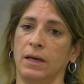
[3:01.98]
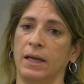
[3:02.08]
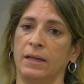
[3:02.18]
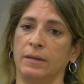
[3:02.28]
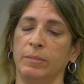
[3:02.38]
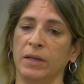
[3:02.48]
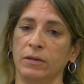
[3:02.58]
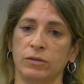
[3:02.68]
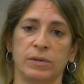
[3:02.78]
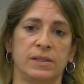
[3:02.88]
and
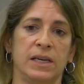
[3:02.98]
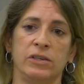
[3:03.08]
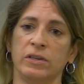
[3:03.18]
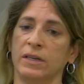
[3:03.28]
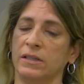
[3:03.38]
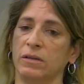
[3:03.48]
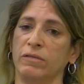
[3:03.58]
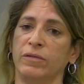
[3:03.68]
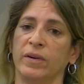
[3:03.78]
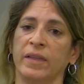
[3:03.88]
militarization and so
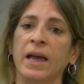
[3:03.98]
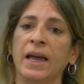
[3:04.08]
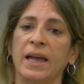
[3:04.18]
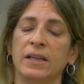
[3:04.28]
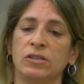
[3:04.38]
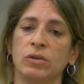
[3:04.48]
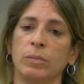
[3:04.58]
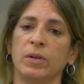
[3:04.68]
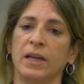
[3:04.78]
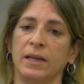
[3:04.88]
forth
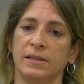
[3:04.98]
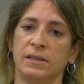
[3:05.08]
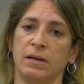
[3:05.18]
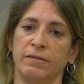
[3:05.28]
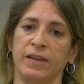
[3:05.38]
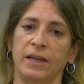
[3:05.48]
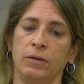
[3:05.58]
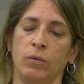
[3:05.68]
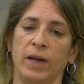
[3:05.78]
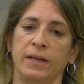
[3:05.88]
interplay itself in
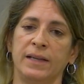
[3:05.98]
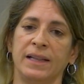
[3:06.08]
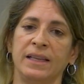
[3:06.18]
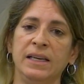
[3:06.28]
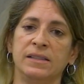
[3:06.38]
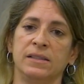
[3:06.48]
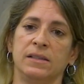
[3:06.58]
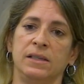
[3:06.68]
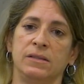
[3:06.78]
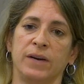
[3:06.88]
a way that leads to
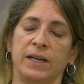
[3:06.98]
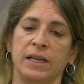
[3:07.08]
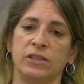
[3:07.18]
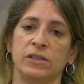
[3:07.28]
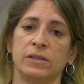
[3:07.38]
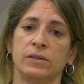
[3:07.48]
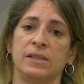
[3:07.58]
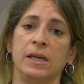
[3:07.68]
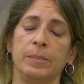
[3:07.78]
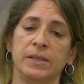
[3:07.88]
these violations or
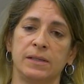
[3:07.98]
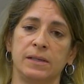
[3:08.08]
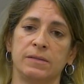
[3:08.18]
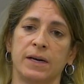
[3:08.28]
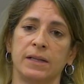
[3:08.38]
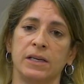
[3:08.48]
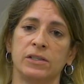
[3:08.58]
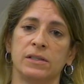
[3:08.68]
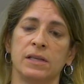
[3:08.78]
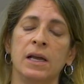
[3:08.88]
deepens these
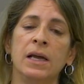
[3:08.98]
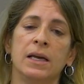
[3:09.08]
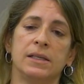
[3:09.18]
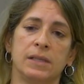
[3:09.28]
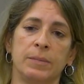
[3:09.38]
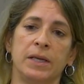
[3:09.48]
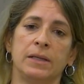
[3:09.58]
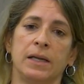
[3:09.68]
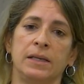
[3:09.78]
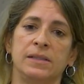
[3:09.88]
violations is something
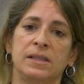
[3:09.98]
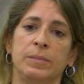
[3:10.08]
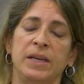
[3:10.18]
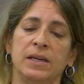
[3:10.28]
that needs to be